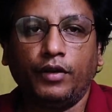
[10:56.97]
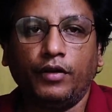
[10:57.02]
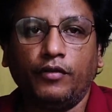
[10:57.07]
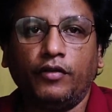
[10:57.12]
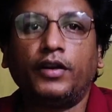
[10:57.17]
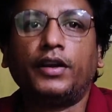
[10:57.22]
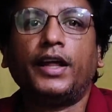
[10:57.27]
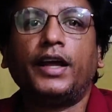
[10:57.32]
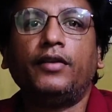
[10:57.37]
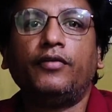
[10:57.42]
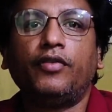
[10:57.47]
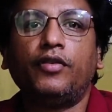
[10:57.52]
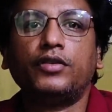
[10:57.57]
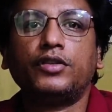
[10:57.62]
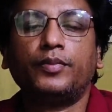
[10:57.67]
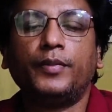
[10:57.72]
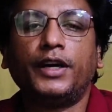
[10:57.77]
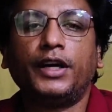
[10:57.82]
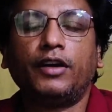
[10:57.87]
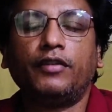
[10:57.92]
for the
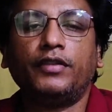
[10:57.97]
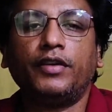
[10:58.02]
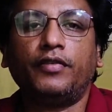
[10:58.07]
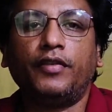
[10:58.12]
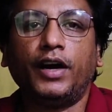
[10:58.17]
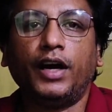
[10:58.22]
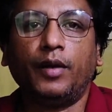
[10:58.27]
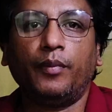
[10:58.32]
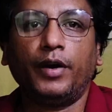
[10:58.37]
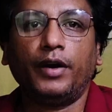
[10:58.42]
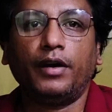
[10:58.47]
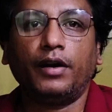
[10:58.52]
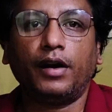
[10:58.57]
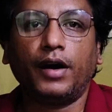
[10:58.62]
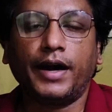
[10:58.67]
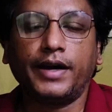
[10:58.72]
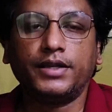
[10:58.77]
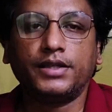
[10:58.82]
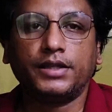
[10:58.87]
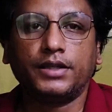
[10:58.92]
enforcement of the fundamental
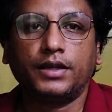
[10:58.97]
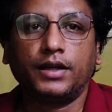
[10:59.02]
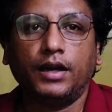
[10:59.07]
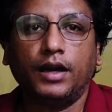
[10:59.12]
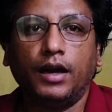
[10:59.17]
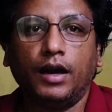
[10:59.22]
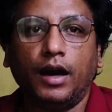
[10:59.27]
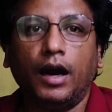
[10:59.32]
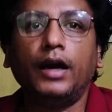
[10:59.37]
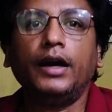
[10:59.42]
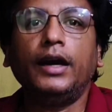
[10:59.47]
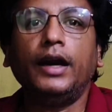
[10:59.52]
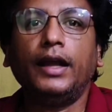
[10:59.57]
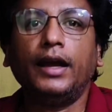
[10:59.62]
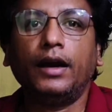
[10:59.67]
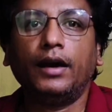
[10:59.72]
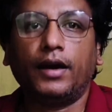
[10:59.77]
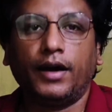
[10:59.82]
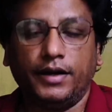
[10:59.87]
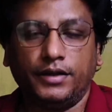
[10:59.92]
rights and
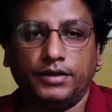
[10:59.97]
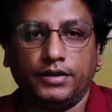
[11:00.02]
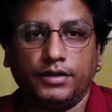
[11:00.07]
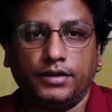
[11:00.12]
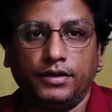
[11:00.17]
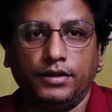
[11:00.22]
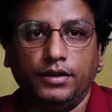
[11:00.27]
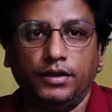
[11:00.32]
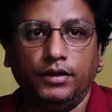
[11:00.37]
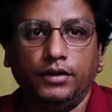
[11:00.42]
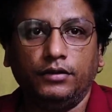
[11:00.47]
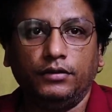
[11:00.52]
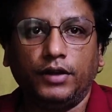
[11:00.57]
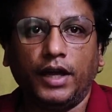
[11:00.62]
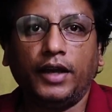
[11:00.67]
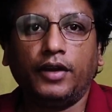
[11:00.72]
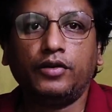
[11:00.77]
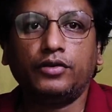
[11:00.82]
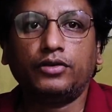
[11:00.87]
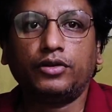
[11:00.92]
legal rights.
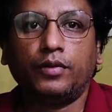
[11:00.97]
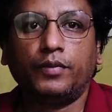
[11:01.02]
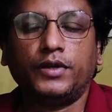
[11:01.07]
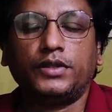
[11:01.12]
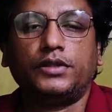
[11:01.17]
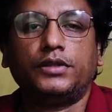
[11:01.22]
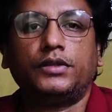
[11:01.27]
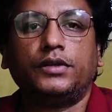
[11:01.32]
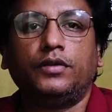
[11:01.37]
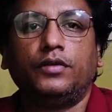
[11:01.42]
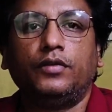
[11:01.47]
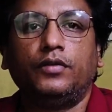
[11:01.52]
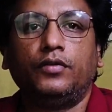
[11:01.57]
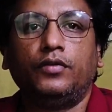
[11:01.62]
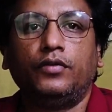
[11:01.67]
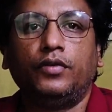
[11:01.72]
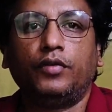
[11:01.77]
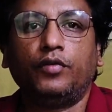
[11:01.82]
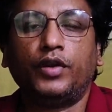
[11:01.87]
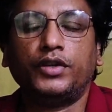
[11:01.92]
Thank you so much
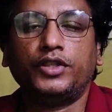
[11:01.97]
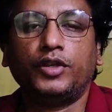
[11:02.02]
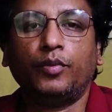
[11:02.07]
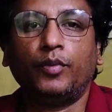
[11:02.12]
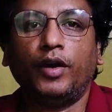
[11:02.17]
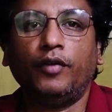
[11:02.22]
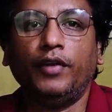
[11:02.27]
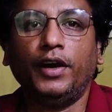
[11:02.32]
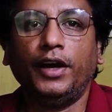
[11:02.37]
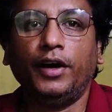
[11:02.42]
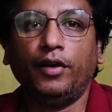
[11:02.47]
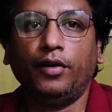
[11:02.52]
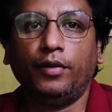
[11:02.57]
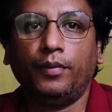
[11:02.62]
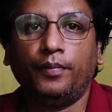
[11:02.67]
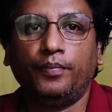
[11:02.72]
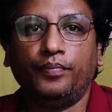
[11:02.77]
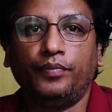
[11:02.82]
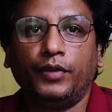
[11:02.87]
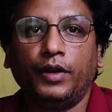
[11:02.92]
for watching my video.
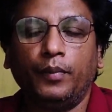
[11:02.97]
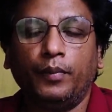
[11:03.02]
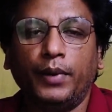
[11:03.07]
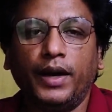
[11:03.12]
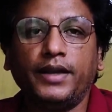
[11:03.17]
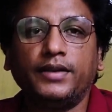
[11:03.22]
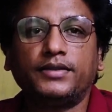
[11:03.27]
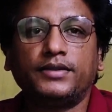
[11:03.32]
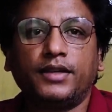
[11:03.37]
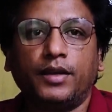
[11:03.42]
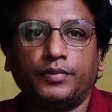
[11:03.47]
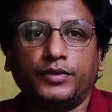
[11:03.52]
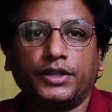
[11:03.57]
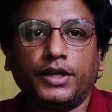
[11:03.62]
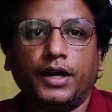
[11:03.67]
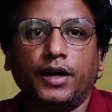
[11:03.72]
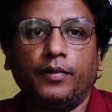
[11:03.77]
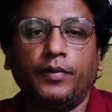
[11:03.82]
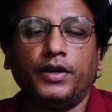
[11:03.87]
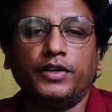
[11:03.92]
Please
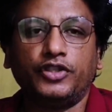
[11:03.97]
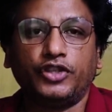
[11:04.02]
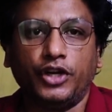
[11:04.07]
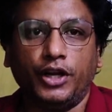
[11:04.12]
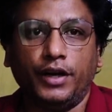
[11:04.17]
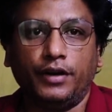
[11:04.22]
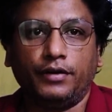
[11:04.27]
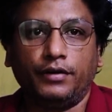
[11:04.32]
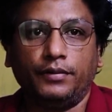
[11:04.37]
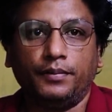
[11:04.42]
subscribe and share.